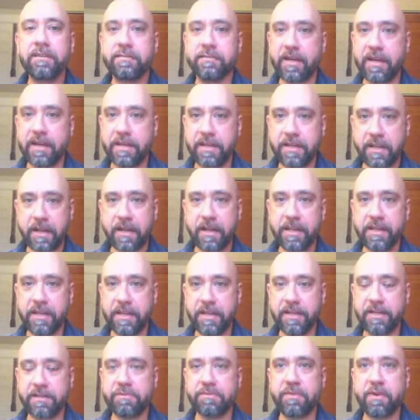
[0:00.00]

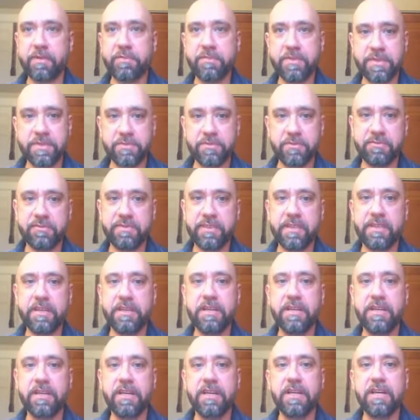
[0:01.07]
iconic from this movie
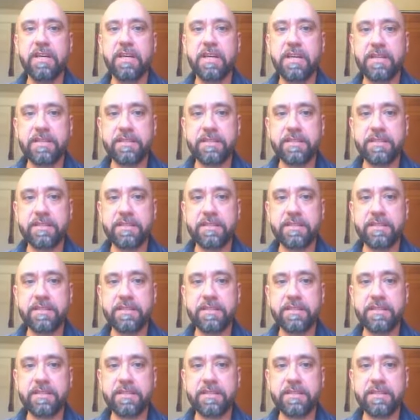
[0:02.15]
is